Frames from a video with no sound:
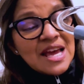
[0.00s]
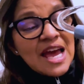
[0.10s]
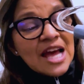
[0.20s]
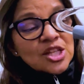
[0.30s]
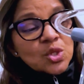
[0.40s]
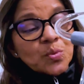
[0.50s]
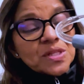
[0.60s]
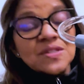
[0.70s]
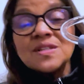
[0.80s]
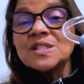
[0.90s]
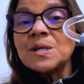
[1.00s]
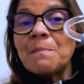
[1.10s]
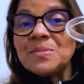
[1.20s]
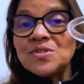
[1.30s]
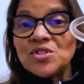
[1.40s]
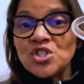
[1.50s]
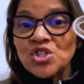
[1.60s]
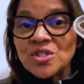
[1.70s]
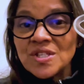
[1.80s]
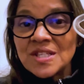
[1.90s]
And so with certain
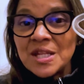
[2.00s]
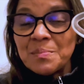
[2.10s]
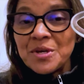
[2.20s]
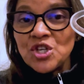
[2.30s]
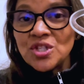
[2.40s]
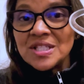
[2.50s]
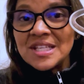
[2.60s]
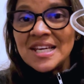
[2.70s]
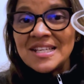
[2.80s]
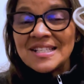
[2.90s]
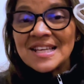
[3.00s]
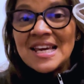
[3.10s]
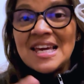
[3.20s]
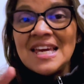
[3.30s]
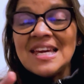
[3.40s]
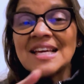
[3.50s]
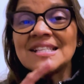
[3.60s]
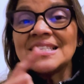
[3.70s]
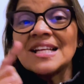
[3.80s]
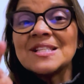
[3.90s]
positions that the patient takes, he gets
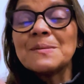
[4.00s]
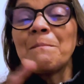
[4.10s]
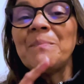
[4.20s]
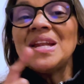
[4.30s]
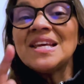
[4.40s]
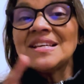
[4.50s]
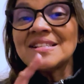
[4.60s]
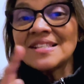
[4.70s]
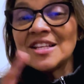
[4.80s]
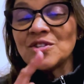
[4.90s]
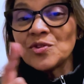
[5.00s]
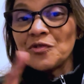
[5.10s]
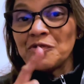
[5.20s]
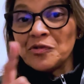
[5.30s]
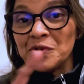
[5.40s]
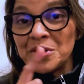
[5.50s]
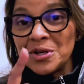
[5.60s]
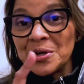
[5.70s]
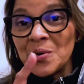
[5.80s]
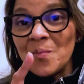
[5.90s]
that spinning sense of
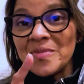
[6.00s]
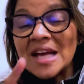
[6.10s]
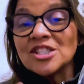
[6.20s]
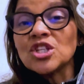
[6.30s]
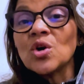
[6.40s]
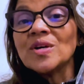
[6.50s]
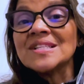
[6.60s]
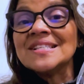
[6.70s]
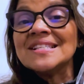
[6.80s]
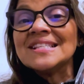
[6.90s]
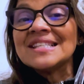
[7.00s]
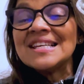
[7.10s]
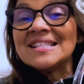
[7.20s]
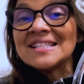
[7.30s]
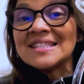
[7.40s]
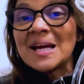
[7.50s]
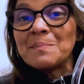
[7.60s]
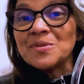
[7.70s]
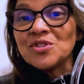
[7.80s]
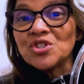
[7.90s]
vertigo as long as he stays in that
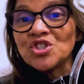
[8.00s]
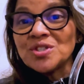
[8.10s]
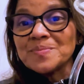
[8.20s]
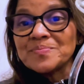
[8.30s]
position.